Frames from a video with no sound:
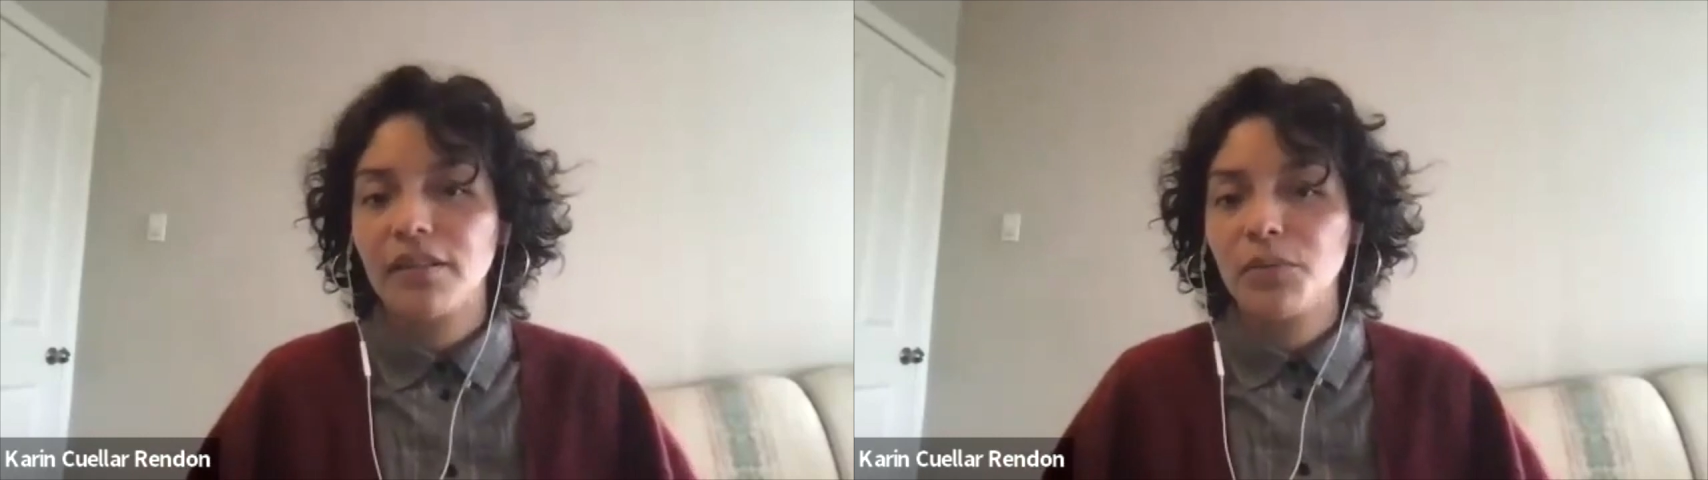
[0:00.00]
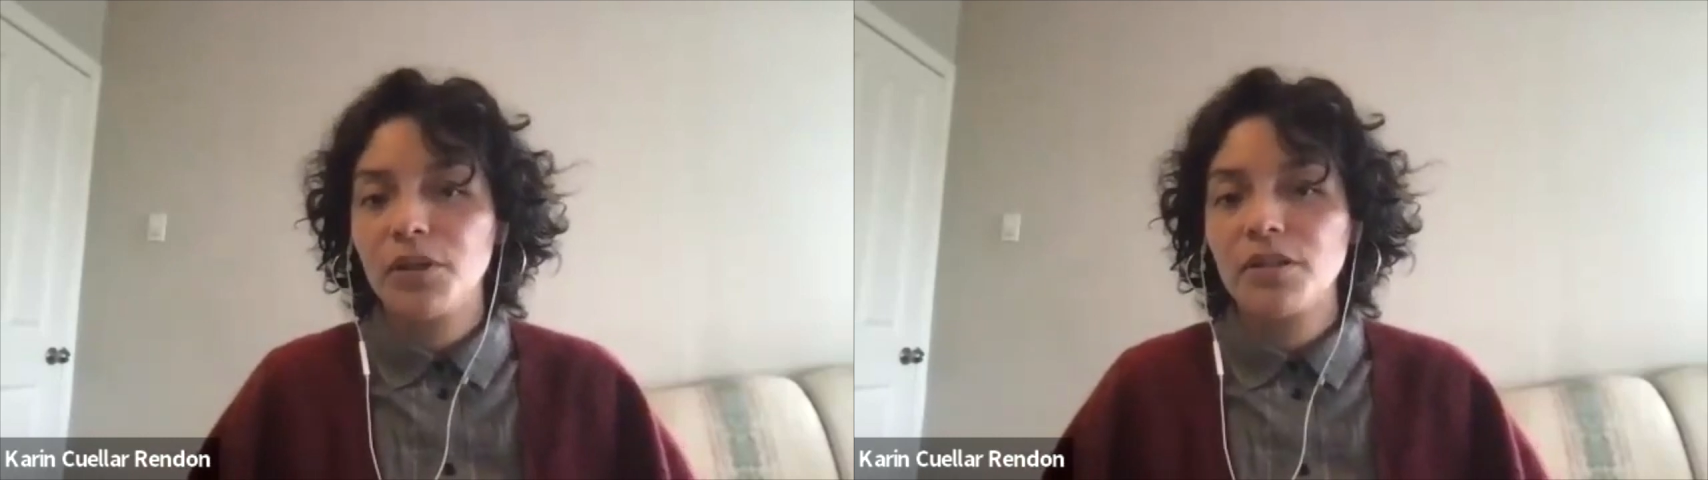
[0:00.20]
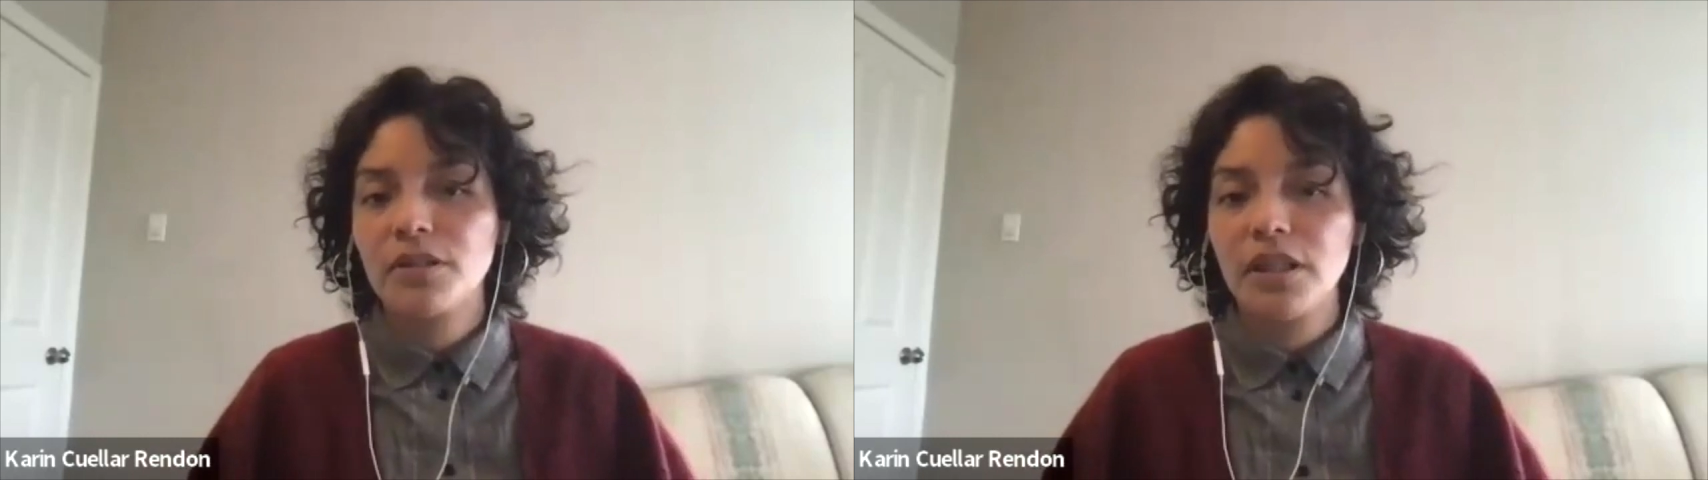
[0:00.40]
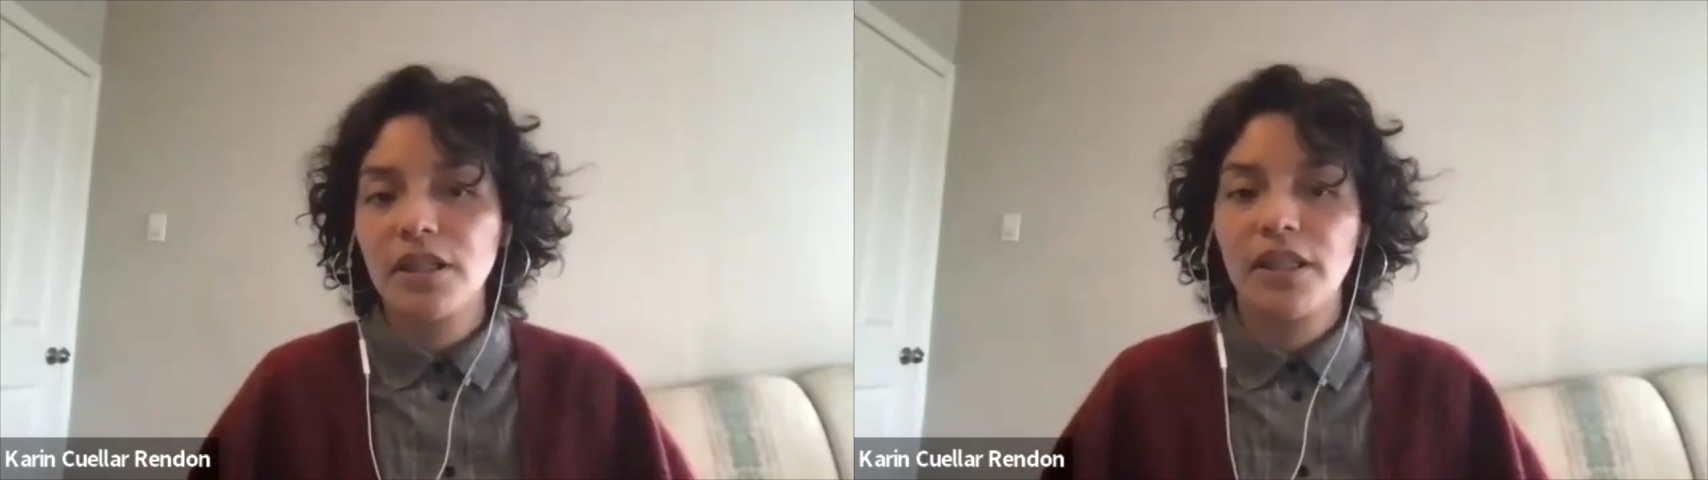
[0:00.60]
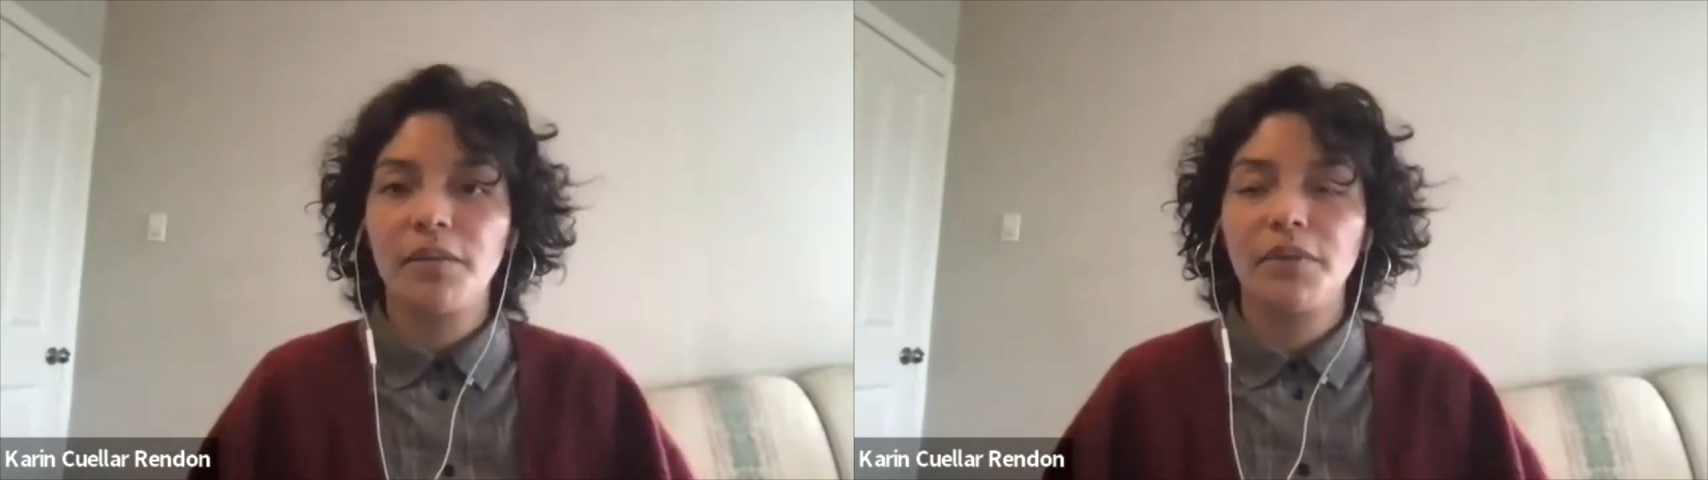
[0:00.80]
he was
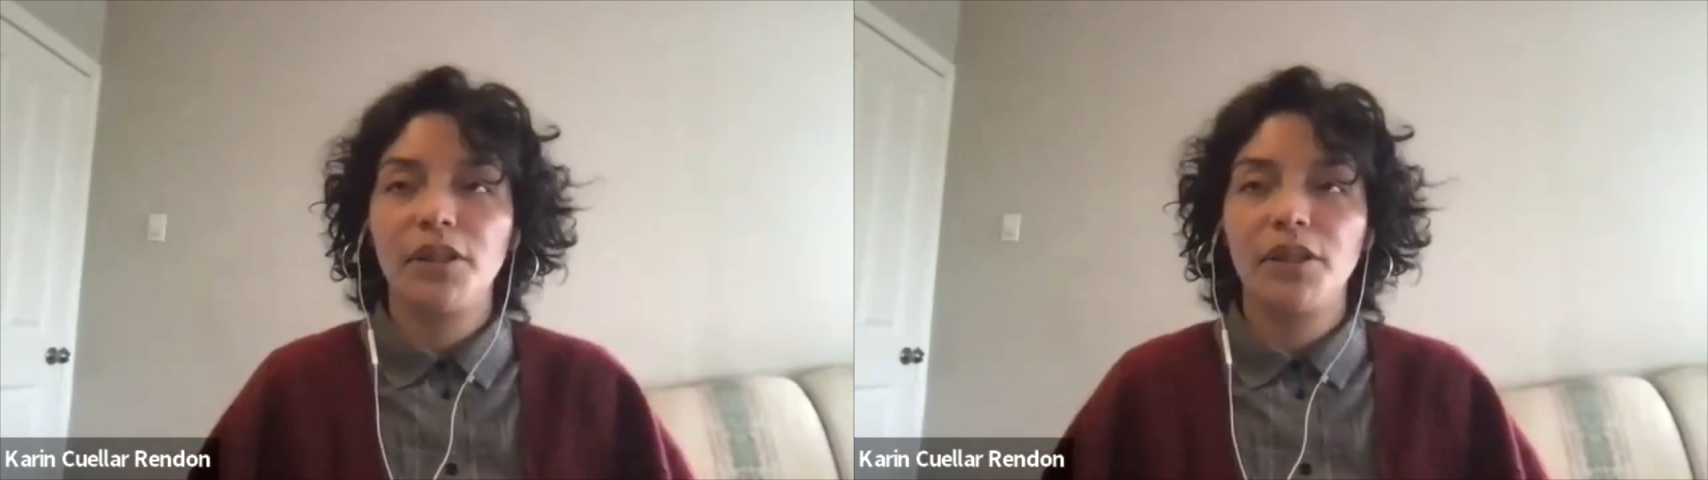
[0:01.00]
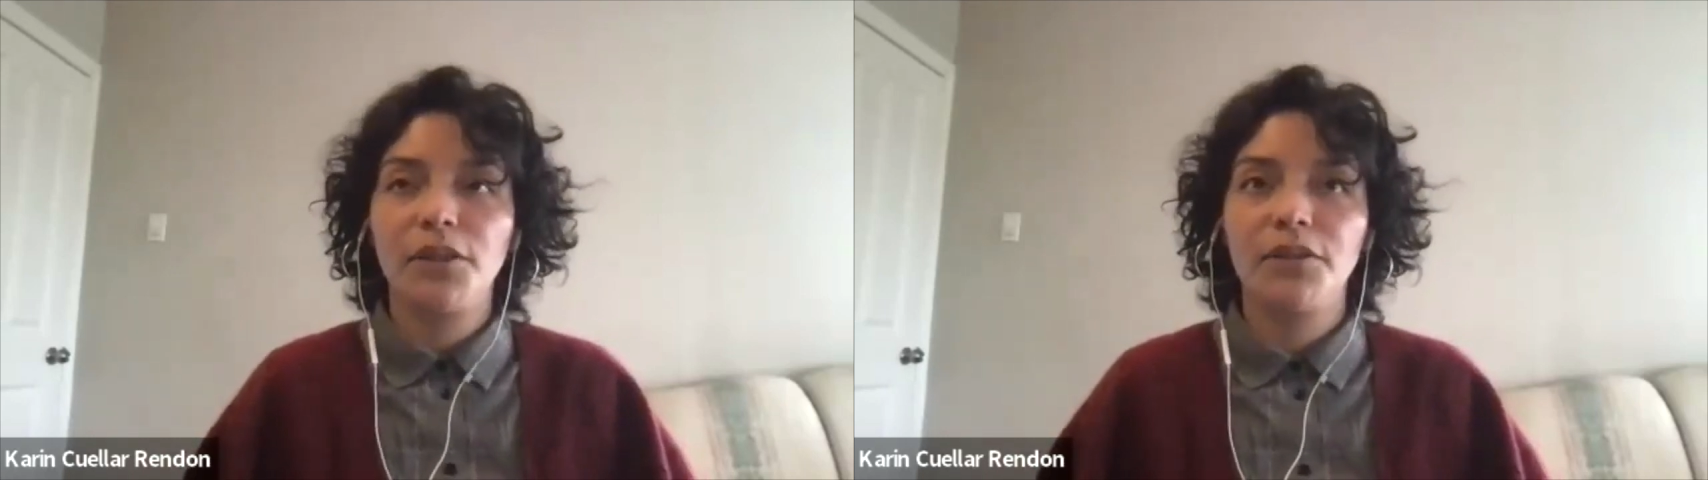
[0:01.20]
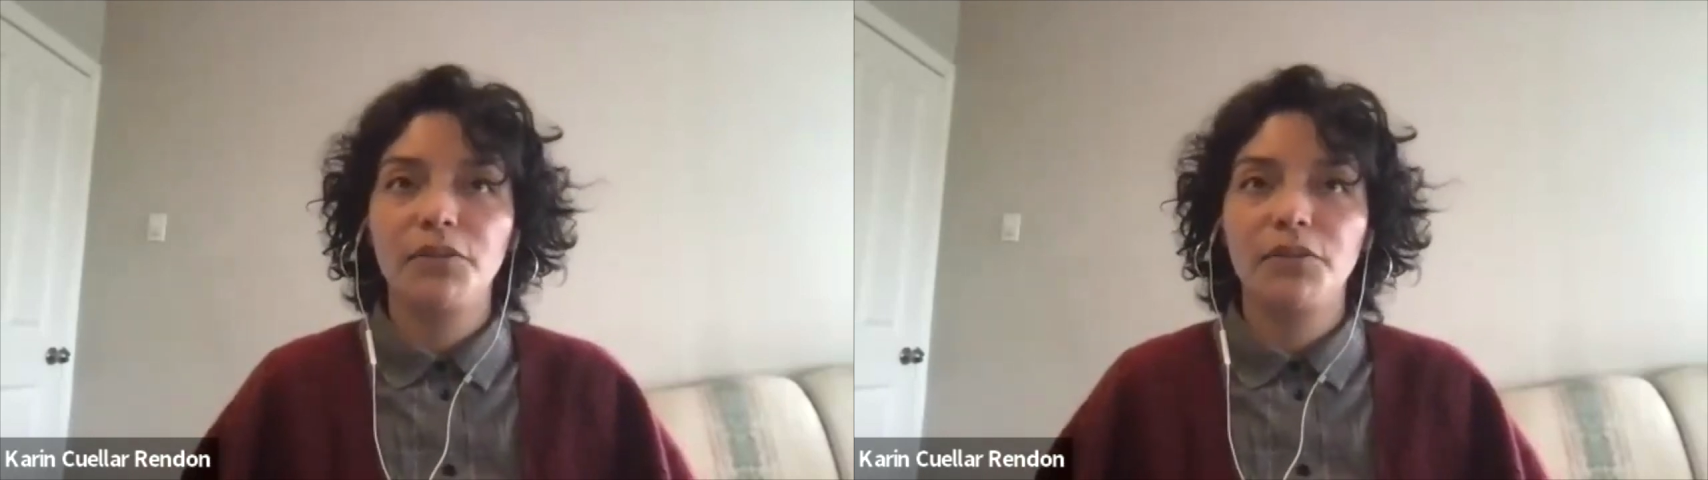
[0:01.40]
nicknamed the